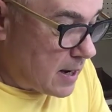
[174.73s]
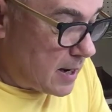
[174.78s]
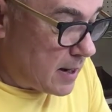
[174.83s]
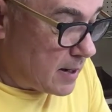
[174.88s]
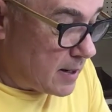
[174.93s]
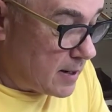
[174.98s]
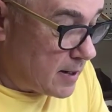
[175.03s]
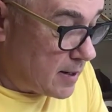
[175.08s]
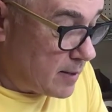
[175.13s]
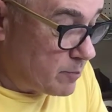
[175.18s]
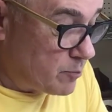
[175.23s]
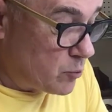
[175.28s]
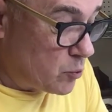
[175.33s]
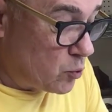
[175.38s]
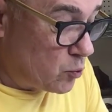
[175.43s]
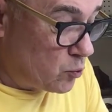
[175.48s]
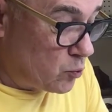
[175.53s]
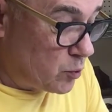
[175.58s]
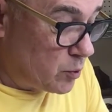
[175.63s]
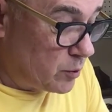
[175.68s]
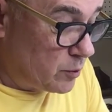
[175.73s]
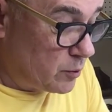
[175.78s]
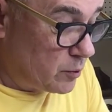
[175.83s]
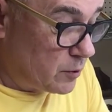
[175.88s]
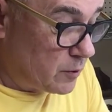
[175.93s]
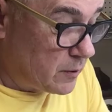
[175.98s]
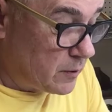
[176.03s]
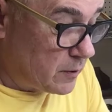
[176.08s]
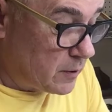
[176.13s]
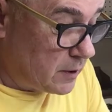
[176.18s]

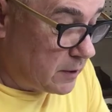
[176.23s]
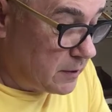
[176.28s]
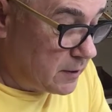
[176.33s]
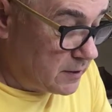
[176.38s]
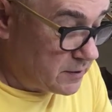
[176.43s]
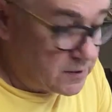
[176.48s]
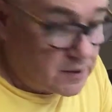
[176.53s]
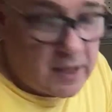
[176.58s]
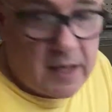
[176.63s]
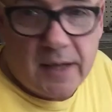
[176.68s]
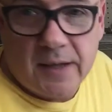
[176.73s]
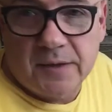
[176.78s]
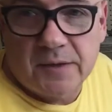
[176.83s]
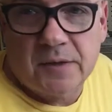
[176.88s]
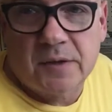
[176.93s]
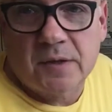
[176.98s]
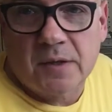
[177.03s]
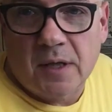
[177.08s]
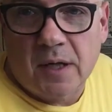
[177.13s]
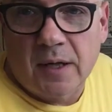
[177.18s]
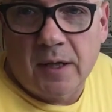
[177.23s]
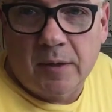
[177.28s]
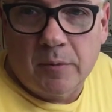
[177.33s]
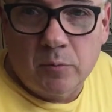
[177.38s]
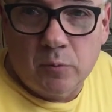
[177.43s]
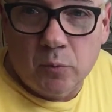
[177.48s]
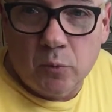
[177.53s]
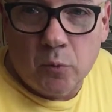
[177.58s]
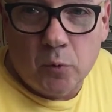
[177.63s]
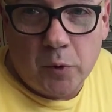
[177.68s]
In this case,
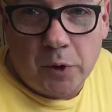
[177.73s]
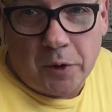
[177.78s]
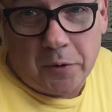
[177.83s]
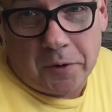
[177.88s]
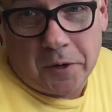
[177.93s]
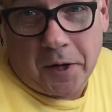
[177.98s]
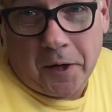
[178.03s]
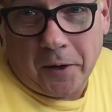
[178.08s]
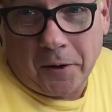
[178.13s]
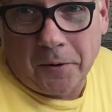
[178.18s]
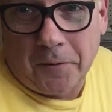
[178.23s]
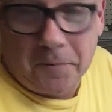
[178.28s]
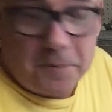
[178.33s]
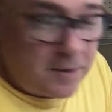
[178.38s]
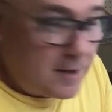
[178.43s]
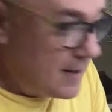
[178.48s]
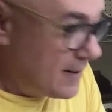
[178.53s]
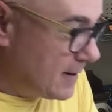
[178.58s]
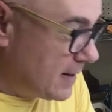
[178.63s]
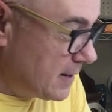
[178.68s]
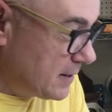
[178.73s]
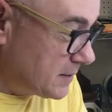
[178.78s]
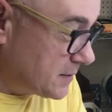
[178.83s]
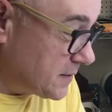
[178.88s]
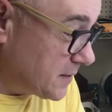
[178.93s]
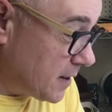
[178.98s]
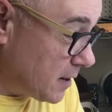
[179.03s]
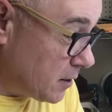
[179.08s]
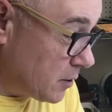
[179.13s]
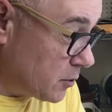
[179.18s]
we don't care.
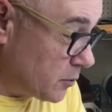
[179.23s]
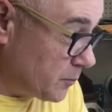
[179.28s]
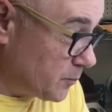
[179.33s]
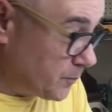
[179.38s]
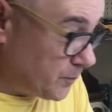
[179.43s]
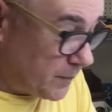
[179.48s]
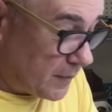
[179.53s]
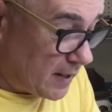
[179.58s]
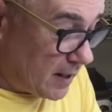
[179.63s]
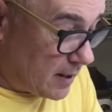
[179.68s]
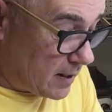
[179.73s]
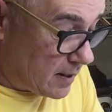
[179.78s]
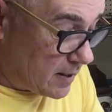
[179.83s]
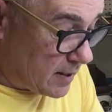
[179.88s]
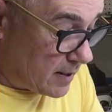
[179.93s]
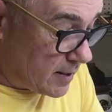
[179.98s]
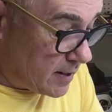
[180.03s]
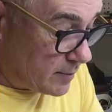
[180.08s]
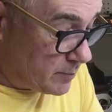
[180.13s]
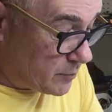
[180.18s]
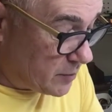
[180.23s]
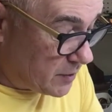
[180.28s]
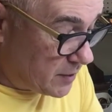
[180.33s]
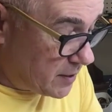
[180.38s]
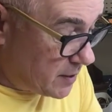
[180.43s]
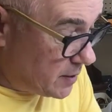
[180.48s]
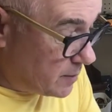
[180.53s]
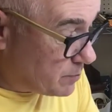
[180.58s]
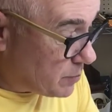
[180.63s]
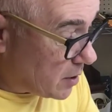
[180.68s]
So
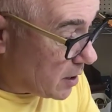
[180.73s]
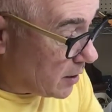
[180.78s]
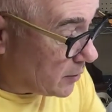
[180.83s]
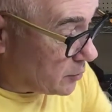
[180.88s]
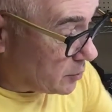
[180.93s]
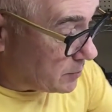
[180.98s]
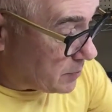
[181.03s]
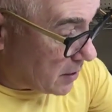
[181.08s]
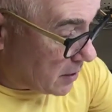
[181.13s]
the other